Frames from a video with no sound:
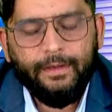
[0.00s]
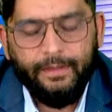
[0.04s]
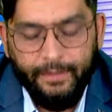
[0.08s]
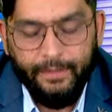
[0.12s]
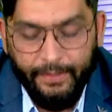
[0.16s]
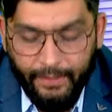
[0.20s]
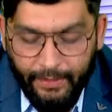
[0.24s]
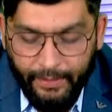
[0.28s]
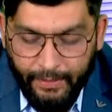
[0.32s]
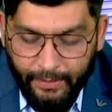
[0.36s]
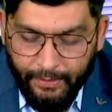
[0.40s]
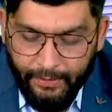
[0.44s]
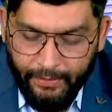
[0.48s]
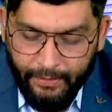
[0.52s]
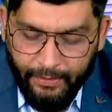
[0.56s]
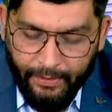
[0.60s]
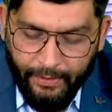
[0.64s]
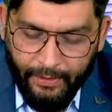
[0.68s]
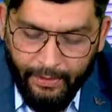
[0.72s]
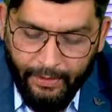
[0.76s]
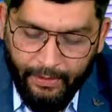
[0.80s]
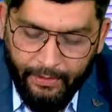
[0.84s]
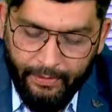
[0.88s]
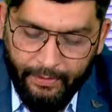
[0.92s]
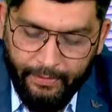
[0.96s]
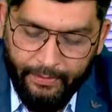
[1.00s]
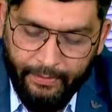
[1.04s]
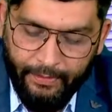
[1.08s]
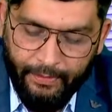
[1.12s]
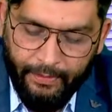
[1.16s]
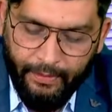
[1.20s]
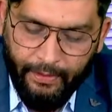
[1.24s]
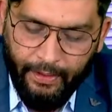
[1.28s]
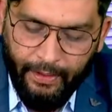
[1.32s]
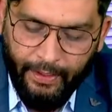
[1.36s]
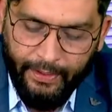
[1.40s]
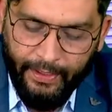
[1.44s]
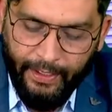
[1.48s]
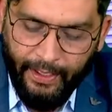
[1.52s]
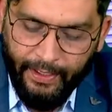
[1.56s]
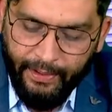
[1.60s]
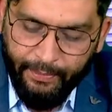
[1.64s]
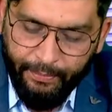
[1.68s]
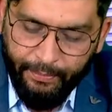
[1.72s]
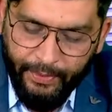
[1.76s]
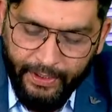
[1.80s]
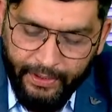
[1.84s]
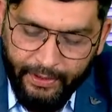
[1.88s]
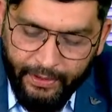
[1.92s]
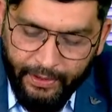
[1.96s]
dean,
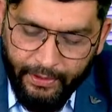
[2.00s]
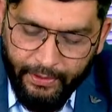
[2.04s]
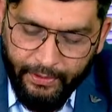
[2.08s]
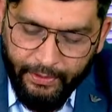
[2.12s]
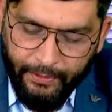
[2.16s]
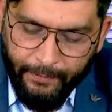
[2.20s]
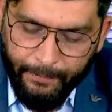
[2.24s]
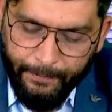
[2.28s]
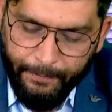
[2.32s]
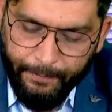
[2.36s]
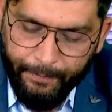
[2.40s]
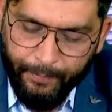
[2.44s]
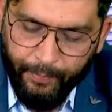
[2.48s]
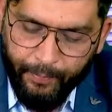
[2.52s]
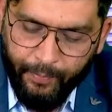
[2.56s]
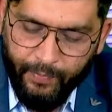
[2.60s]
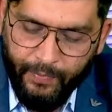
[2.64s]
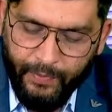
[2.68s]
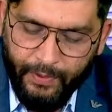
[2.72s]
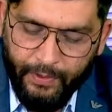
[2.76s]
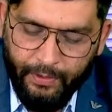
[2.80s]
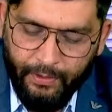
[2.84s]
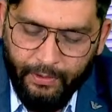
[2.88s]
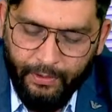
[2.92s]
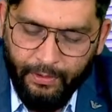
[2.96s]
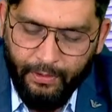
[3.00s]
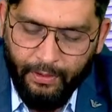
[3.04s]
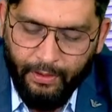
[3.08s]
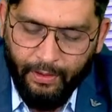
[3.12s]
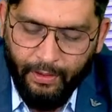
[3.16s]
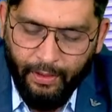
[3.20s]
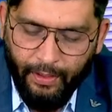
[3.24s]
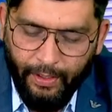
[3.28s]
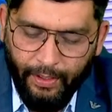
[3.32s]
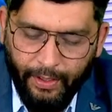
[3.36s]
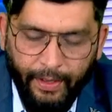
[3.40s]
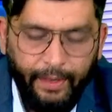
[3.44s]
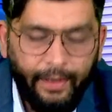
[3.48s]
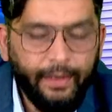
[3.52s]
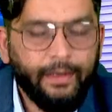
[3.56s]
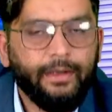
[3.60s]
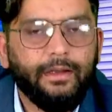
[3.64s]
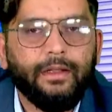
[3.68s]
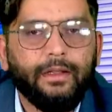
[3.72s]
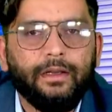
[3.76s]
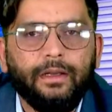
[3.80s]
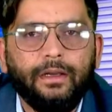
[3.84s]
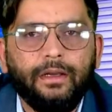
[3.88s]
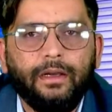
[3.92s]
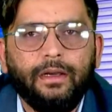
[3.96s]
academic dean, and
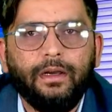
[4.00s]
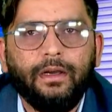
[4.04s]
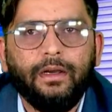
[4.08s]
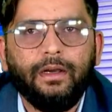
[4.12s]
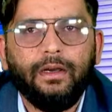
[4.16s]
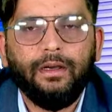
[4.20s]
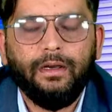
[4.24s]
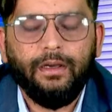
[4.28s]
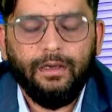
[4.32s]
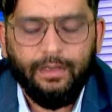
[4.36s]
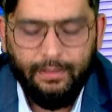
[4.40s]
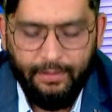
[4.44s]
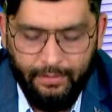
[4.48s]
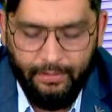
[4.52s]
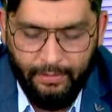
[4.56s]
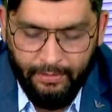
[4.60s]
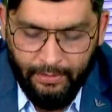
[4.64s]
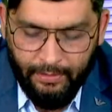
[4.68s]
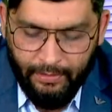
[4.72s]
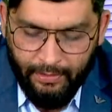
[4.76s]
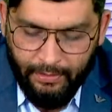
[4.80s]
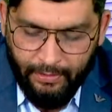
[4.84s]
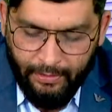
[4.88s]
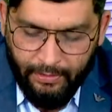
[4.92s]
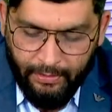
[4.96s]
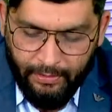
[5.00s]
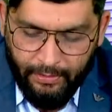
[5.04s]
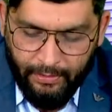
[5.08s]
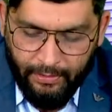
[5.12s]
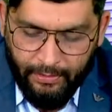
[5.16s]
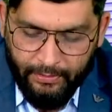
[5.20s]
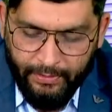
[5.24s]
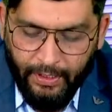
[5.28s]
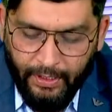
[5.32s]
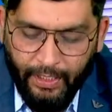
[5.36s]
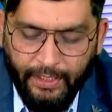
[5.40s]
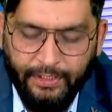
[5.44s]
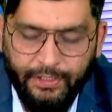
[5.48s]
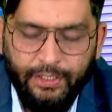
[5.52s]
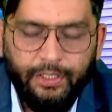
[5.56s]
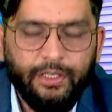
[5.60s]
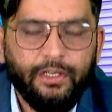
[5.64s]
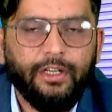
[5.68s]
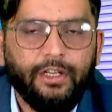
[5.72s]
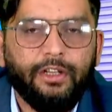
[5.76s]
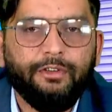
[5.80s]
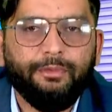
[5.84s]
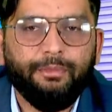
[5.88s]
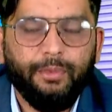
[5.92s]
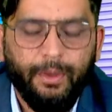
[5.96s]
the
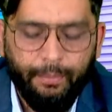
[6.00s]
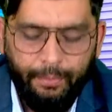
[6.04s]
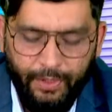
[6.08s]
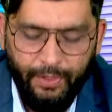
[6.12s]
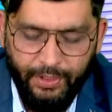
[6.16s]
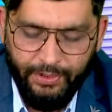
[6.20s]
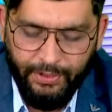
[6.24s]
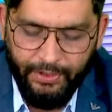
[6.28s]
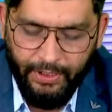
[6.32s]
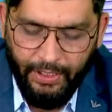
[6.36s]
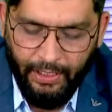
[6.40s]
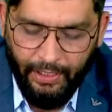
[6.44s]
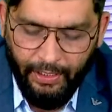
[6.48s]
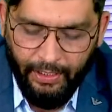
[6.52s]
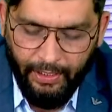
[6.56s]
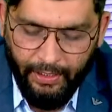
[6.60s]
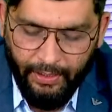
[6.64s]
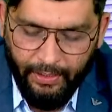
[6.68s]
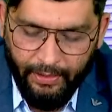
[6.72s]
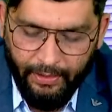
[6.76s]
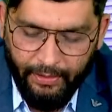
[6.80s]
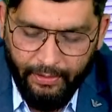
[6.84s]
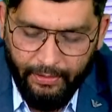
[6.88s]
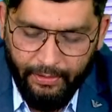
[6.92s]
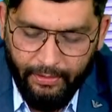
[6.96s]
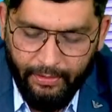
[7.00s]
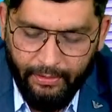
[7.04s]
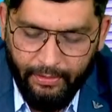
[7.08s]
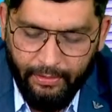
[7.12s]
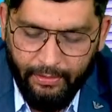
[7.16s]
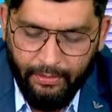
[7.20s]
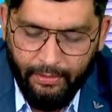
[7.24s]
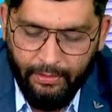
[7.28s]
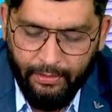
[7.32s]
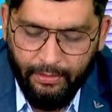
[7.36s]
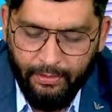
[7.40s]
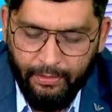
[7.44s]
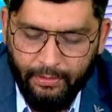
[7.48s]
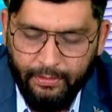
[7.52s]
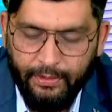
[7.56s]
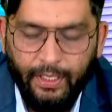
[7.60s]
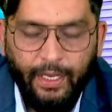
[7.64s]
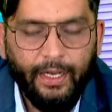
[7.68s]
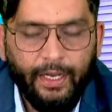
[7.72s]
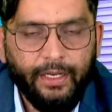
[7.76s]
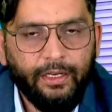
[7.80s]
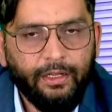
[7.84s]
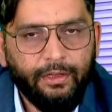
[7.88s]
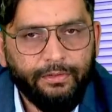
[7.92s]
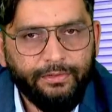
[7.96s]
executive members are the
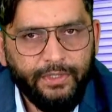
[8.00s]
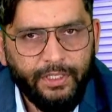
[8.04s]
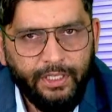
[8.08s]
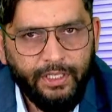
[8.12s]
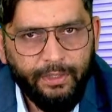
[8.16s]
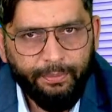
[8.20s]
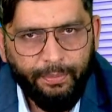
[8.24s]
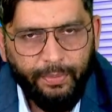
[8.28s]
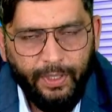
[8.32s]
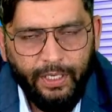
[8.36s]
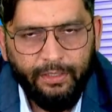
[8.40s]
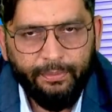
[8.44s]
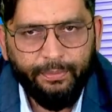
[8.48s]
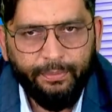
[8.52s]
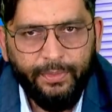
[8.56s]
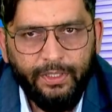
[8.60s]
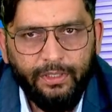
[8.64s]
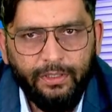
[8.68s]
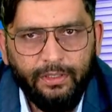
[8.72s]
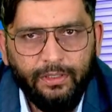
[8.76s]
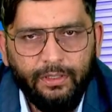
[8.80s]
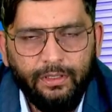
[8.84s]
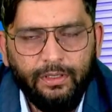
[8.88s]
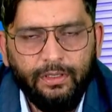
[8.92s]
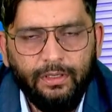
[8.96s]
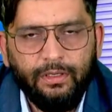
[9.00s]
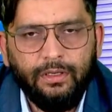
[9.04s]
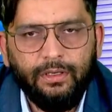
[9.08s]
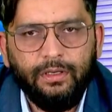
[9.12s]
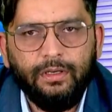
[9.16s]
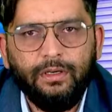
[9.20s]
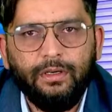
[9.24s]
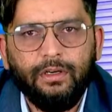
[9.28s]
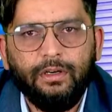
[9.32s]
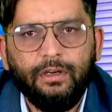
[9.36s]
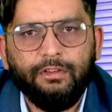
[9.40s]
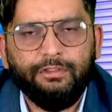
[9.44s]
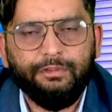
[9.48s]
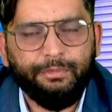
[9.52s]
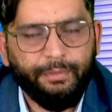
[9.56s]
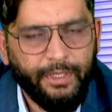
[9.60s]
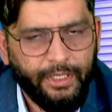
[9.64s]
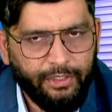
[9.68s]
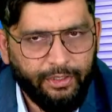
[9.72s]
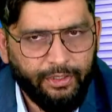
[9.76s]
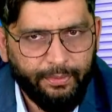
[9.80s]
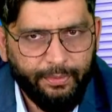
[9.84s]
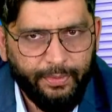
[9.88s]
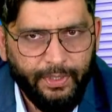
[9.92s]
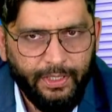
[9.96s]
head of the Department of
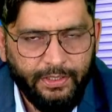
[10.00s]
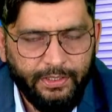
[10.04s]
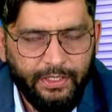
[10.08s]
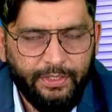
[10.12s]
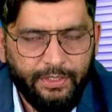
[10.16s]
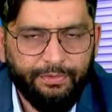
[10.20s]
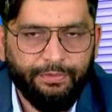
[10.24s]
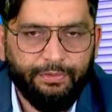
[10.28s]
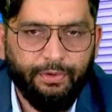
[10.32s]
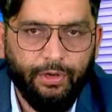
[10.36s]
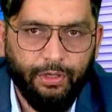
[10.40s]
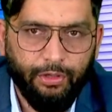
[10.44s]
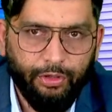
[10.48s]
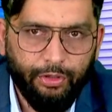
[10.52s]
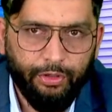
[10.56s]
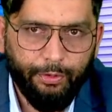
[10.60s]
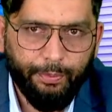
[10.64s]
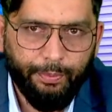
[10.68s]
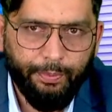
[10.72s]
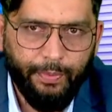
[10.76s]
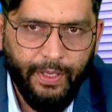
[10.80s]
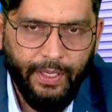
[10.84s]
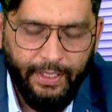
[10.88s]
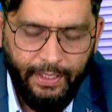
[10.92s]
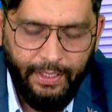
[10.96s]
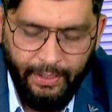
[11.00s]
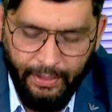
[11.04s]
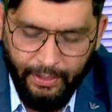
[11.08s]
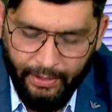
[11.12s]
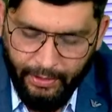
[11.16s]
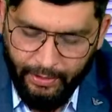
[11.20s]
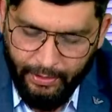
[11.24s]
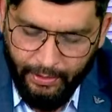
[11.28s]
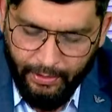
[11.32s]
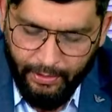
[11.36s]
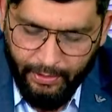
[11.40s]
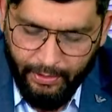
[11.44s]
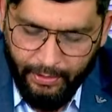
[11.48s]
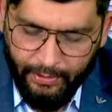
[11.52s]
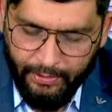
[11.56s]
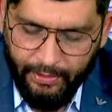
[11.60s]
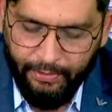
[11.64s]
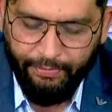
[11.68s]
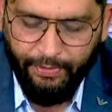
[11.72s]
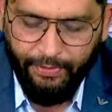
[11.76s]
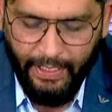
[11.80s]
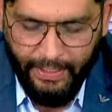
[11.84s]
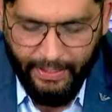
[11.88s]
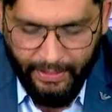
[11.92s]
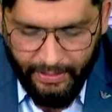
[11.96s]
Microbiology, followed by the
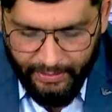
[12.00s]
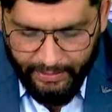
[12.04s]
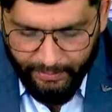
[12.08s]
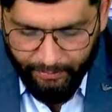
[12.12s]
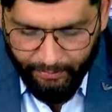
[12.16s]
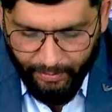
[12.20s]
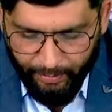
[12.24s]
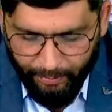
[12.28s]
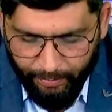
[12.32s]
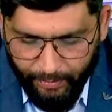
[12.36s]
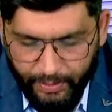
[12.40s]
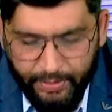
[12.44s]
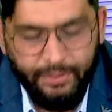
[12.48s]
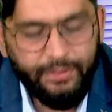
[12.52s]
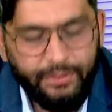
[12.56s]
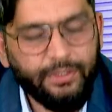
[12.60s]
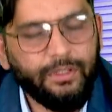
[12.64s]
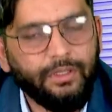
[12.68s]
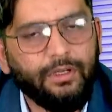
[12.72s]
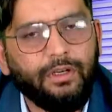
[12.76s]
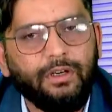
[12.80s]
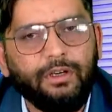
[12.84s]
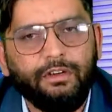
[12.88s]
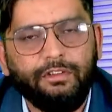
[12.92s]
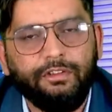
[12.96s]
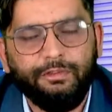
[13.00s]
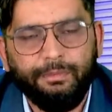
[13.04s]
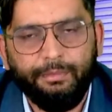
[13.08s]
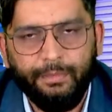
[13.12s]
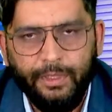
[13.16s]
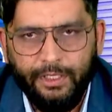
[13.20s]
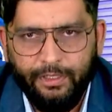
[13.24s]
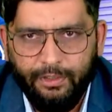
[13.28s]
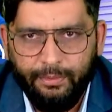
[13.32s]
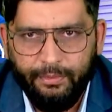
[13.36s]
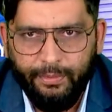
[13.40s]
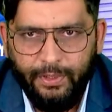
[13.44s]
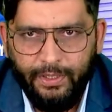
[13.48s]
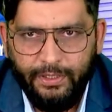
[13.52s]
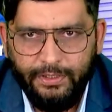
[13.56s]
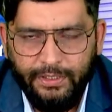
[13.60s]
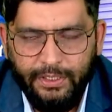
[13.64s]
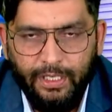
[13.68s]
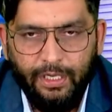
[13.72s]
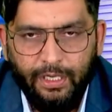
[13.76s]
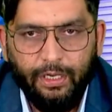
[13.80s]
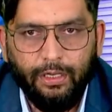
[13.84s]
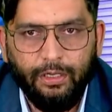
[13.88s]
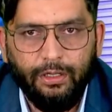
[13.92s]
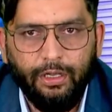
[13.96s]
faculty members of microbiology.
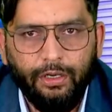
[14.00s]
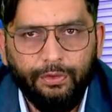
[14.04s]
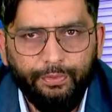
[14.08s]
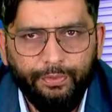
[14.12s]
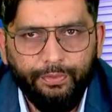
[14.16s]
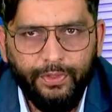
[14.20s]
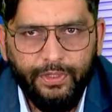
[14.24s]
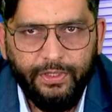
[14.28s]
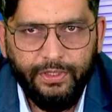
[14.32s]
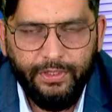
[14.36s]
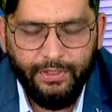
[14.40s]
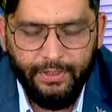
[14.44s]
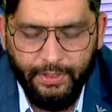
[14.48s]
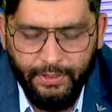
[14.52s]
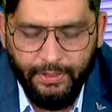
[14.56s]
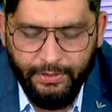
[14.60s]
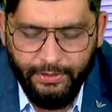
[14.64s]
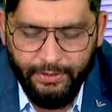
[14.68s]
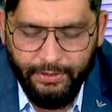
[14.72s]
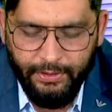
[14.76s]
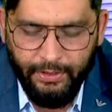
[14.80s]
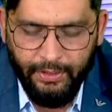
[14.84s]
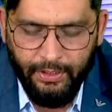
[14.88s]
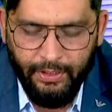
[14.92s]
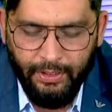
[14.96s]
Along with this,